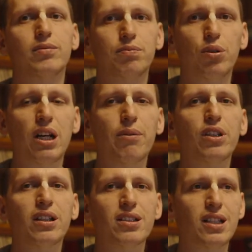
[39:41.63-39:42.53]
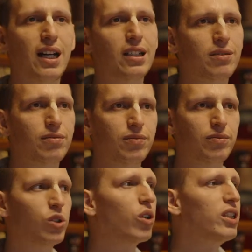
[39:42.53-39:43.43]
put everything aside.
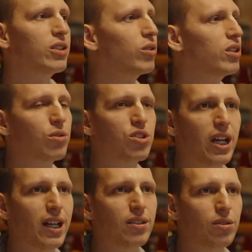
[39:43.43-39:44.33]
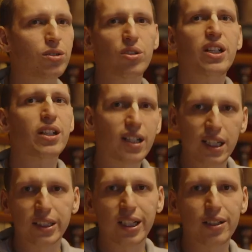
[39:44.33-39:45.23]
We don't need only to chant or to hear
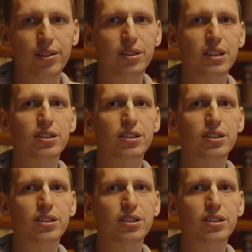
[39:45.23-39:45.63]
kirtan or this.